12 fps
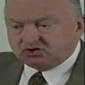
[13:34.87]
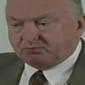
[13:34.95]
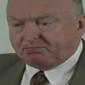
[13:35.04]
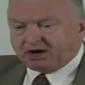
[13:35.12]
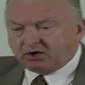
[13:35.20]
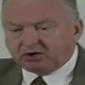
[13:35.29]
You're
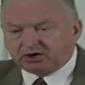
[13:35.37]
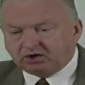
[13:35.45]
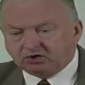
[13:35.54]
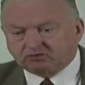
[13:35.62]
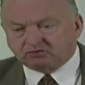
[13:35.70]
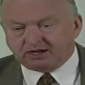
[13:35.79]
burying
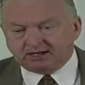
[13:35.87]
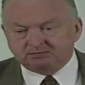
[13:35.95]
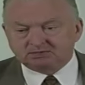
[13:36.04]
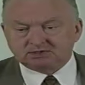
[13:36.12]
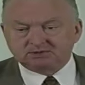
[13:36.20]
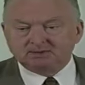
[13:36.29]
your
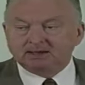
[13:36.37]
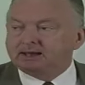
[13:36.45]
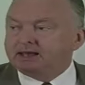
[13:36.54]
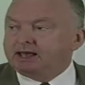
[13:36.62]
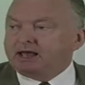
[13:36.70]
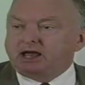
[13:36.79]
dreams
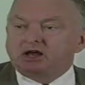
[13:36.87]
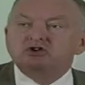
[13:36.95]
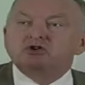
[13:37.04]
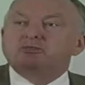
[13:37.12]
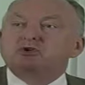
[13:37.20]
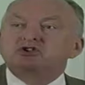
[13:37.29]
and
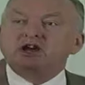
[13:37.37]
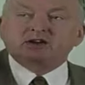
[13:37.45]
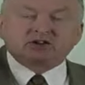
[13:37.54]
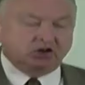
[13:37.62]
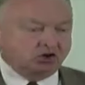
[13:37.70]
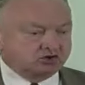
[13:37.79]
you're
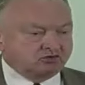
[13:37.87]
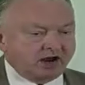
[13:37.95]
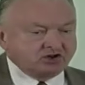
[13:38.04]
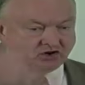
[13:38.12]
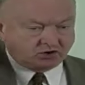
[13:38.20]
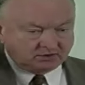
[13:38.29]
projecting your treasure.